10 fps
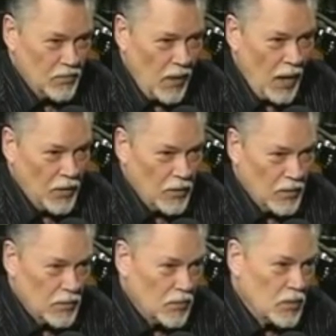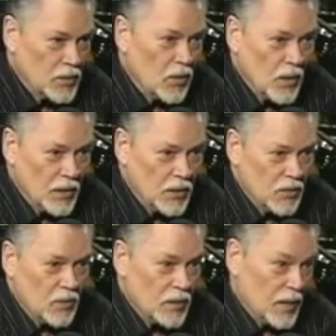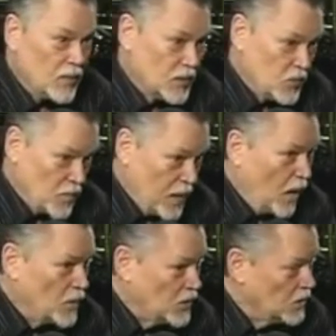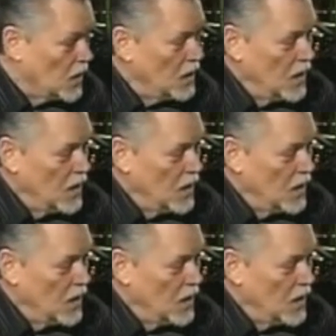father was going to give us from Elvis's.